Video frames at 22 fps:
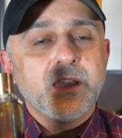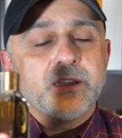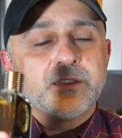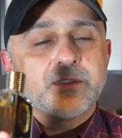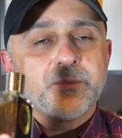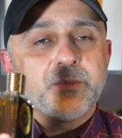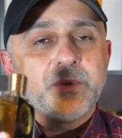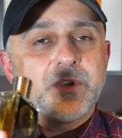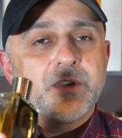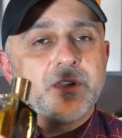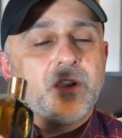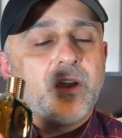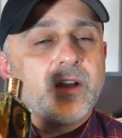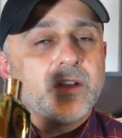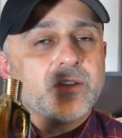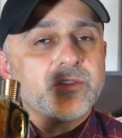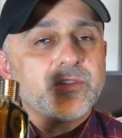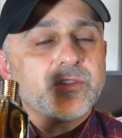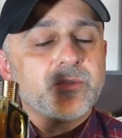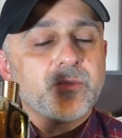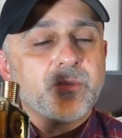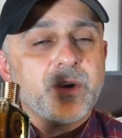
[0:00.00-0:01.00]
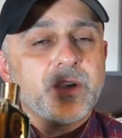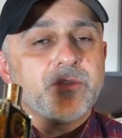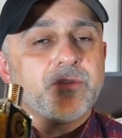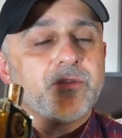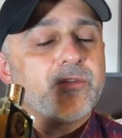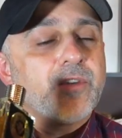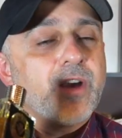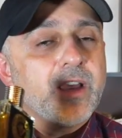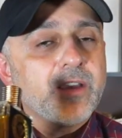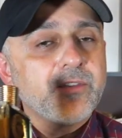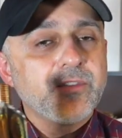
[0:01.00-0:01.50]
It's been launched around
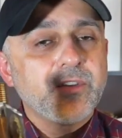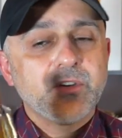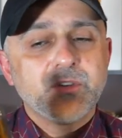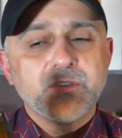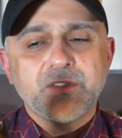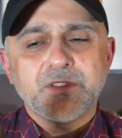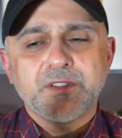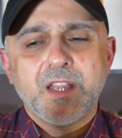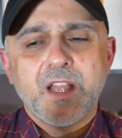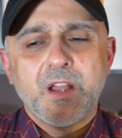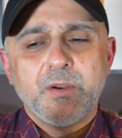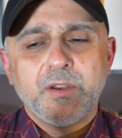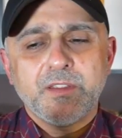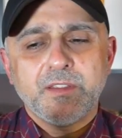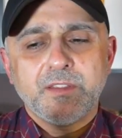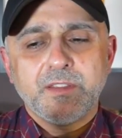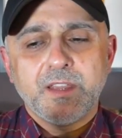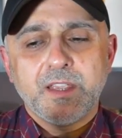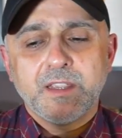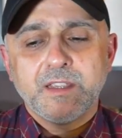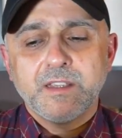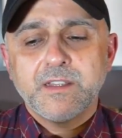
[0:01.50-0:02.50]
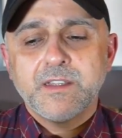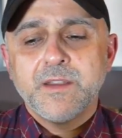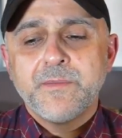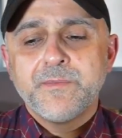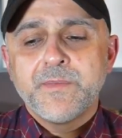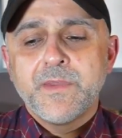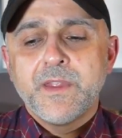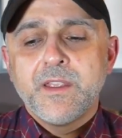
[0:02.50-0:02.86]
five years now, I think.